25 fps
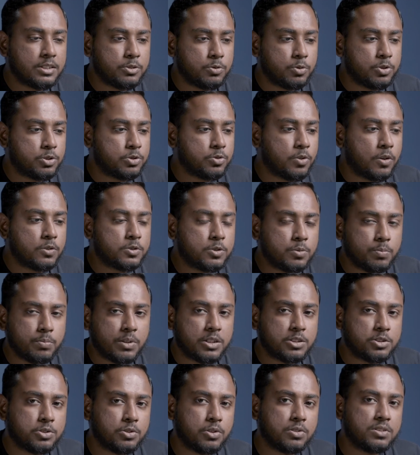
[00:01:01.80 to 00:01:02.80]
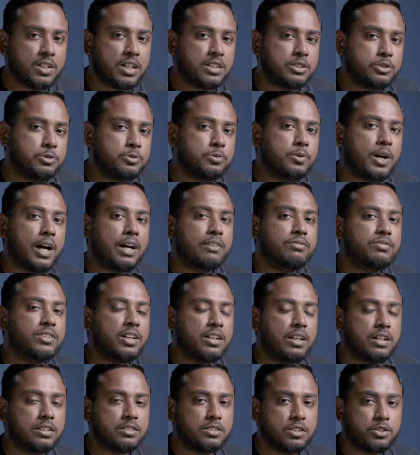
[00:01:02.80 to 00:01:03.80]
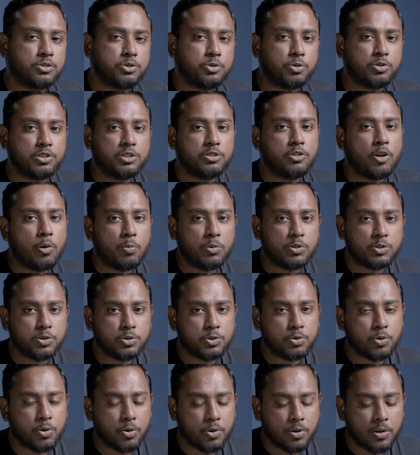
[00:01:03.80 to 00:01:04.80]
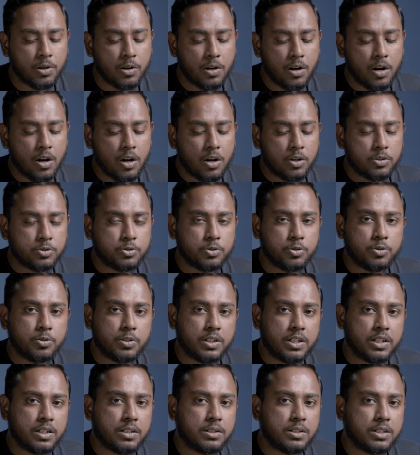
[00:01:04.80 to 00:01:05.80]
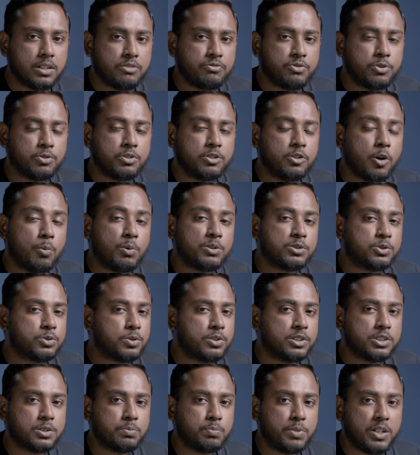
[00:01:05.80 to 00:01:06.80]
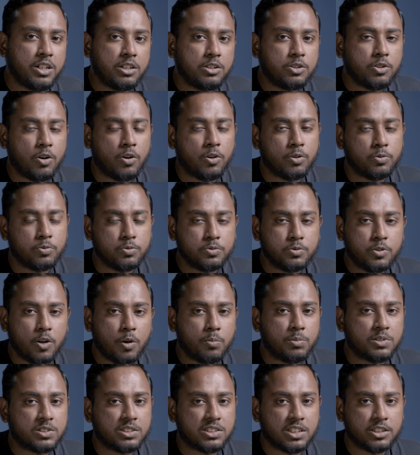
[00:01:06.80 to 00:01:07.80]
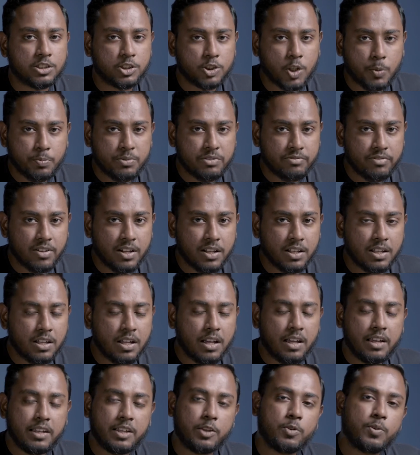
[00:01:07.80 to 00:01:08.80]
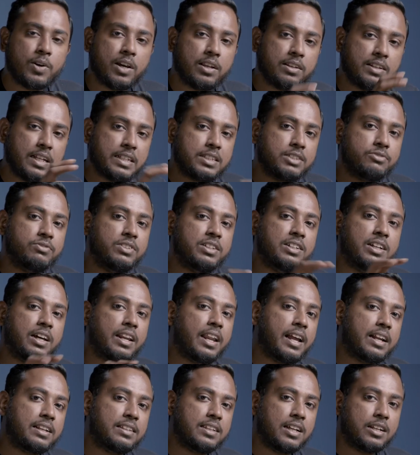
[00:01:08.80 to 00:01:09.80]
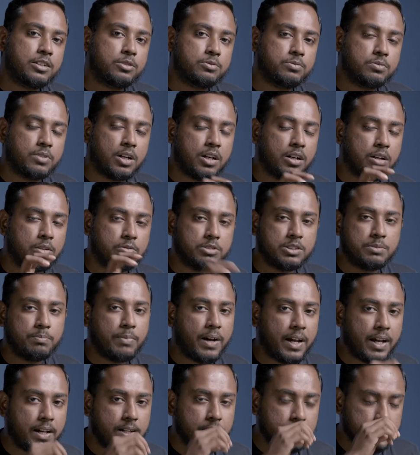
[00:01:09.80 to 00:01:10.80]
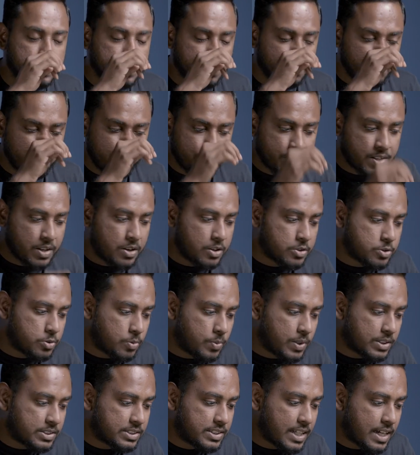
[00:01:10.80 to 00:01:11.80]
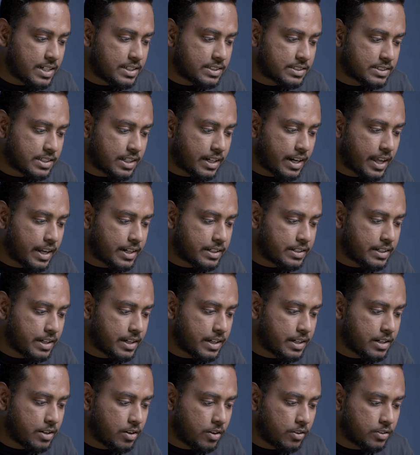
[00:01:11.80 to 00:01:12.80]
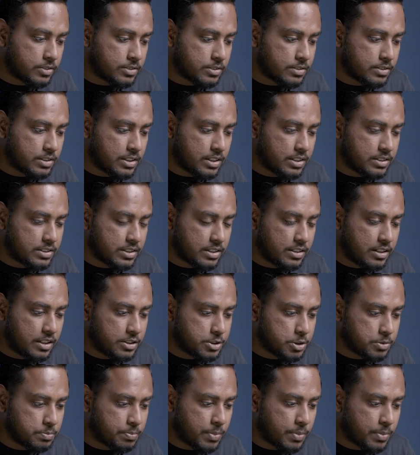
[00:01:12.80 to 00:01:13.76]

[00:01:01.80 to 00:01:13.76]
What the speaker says: you need to also make sure that you have connected your e-commerce store. So if your e-commerce store is built on WooCommerce and Shopify, you can natively connect that with MyAlice. So once that is connected on the integration